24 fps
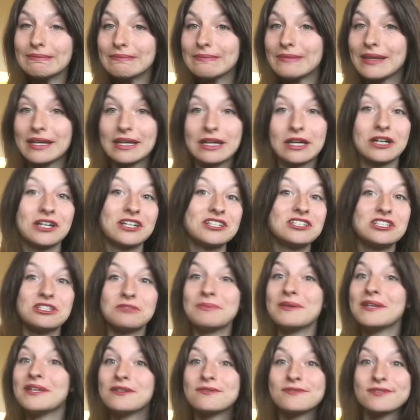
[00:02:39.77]
It could just
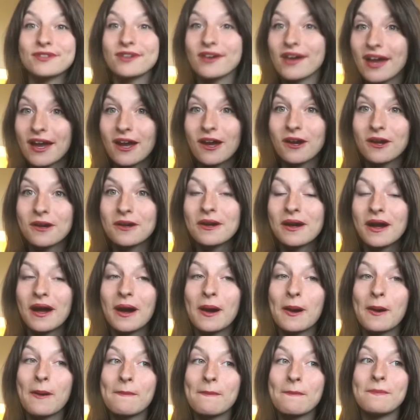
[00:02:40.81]
be user error,
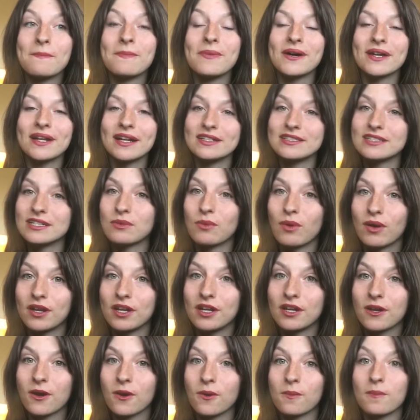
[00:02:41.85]
but I did want to
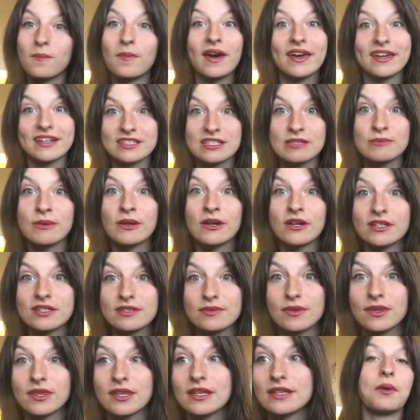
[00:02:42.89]
note my experience
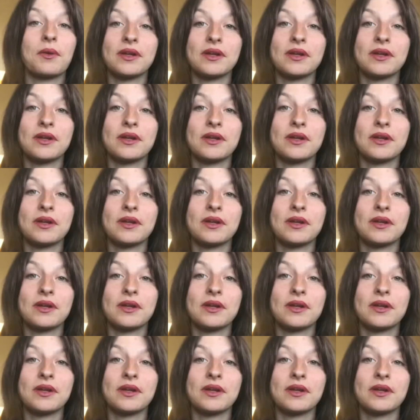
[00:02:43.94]
with this.